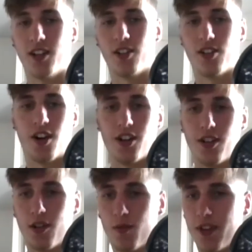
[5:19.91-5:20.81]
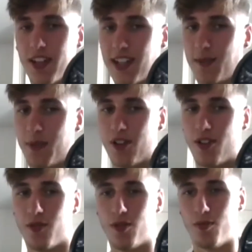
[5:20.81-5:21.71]
cardio on one day, pictures
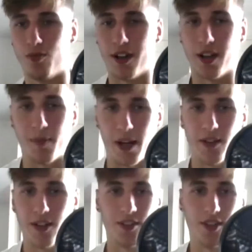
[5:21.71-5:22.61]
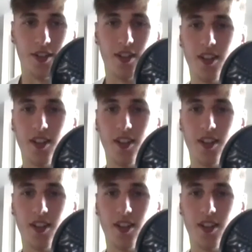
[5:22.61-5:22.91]
of you riding up mountains and